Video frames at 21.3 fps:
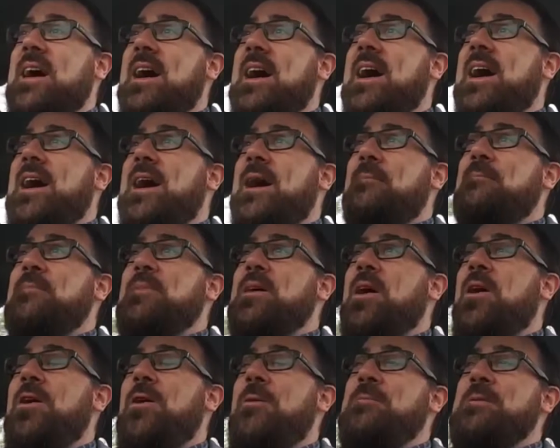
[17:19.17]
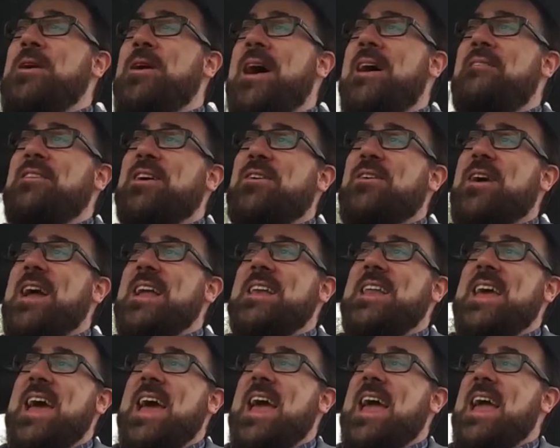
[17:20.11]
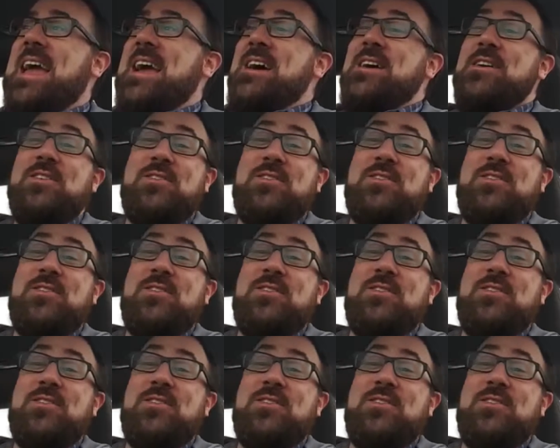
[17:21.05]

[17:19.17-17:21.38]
Hope you have a great day.